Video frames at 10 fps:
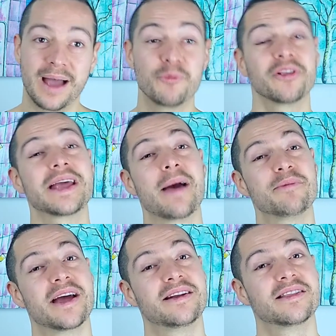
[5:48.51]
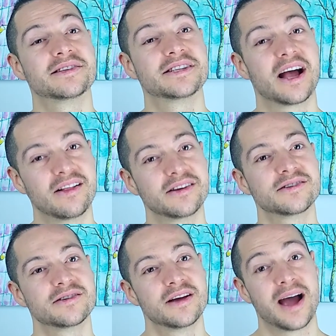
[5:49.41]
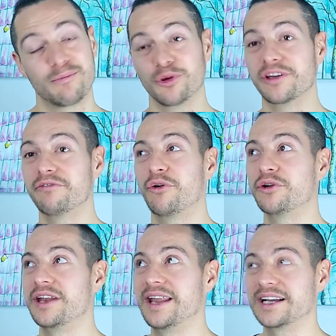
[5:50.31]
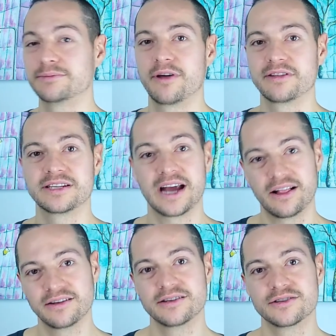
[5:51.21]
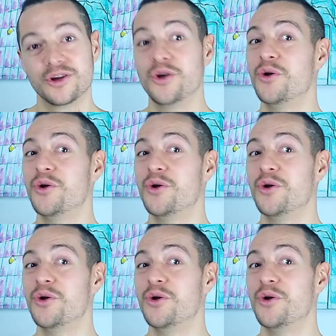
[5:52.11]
I'm really happy I did this challenge. I'm looking forward to next month's challenge.